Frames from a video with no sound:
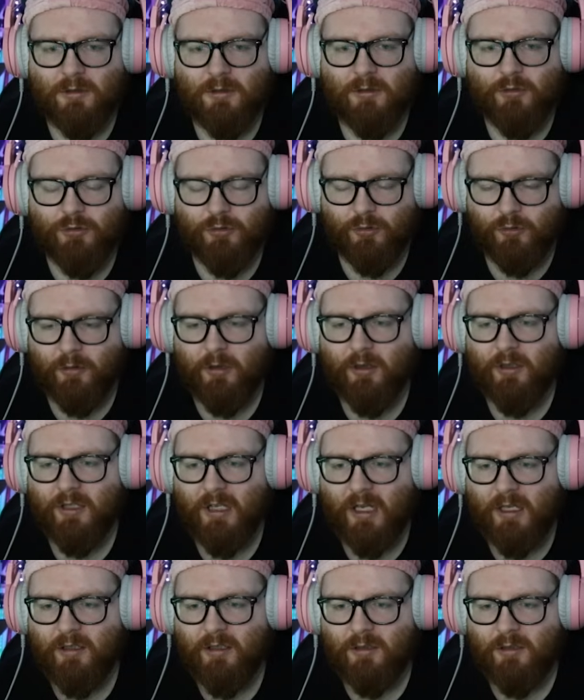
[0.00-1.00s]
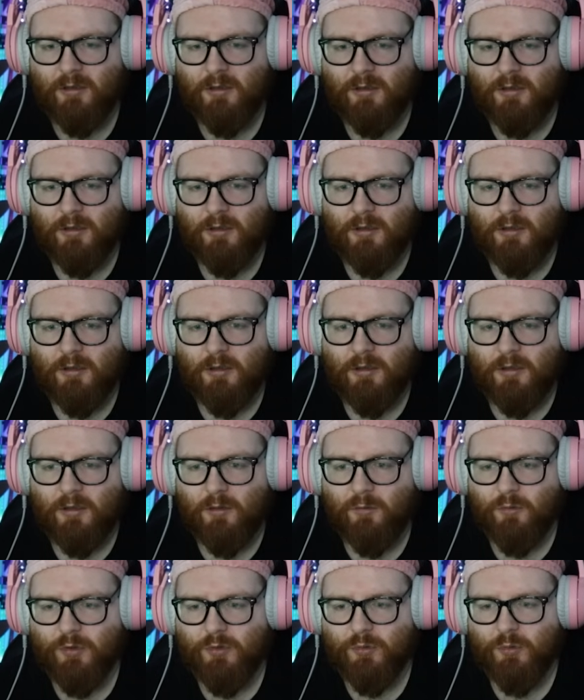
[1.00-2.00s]
Shaun of the Dead,
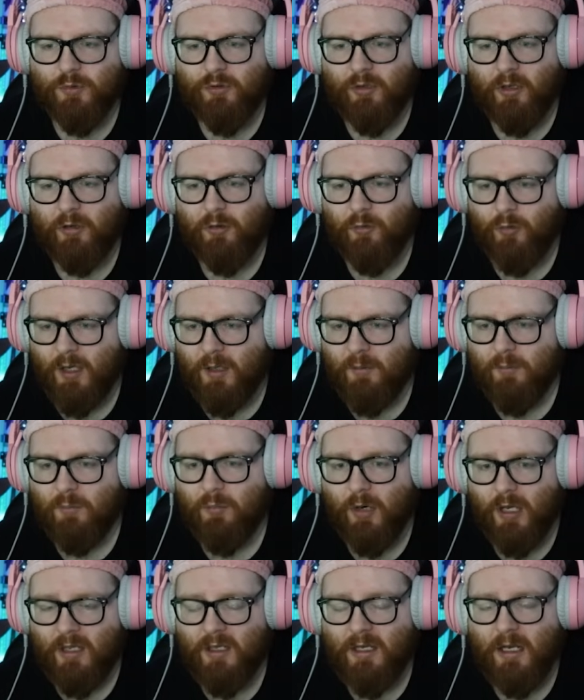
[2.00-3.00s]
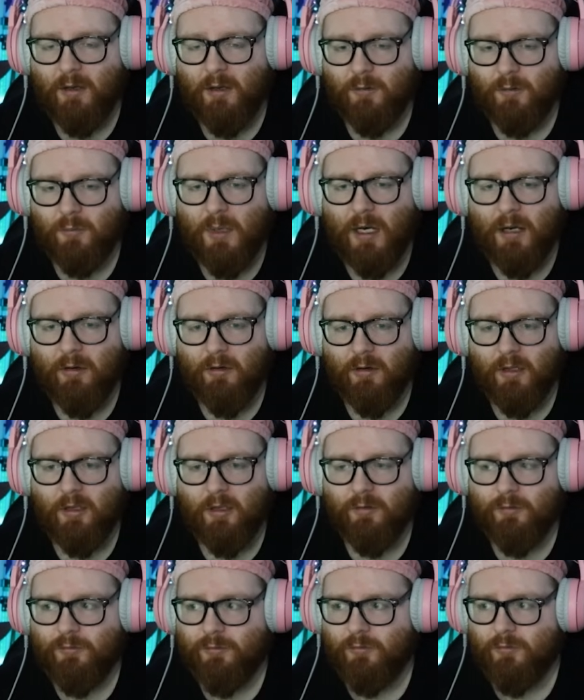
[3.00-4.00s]
which was a great breakdown and parody
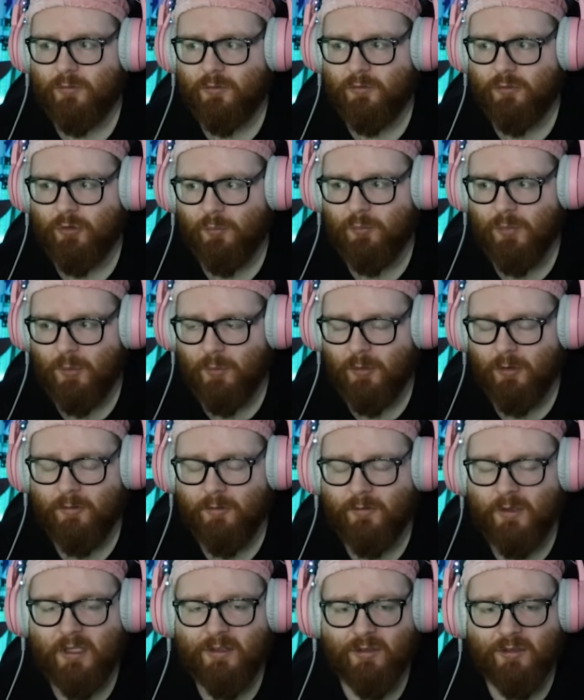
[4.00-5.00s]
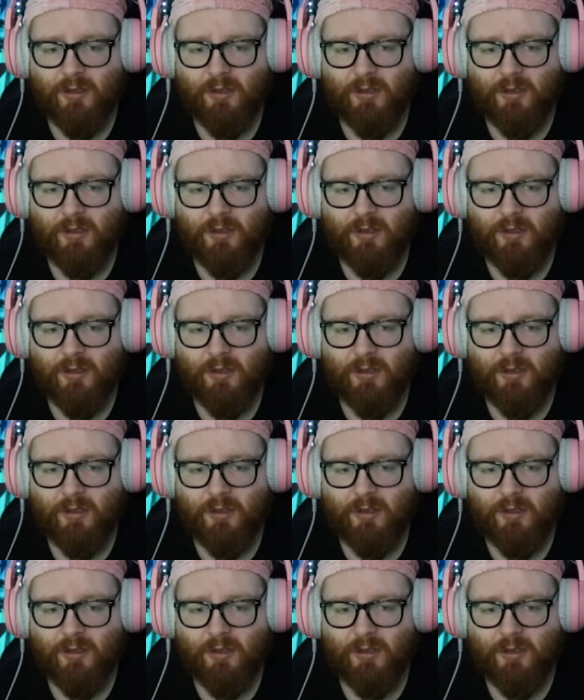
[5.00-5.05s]
of zombie movies.